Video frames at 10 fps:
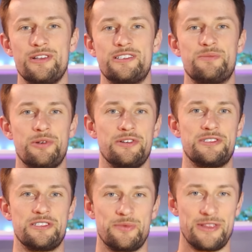
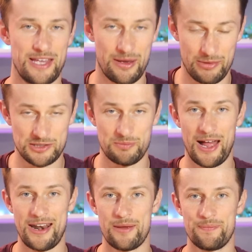experiences with the Amex
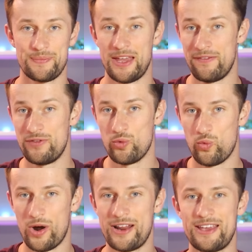Platinum, if you
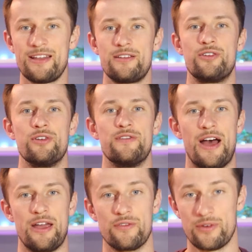want to get good
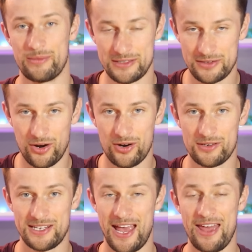value from these
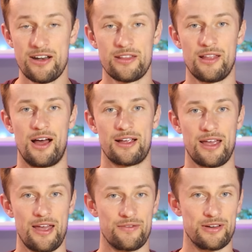cards and unlock
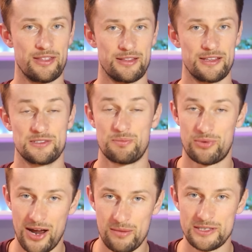everything that's
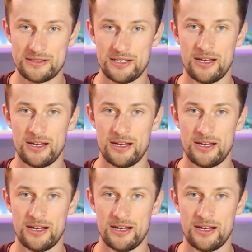promised,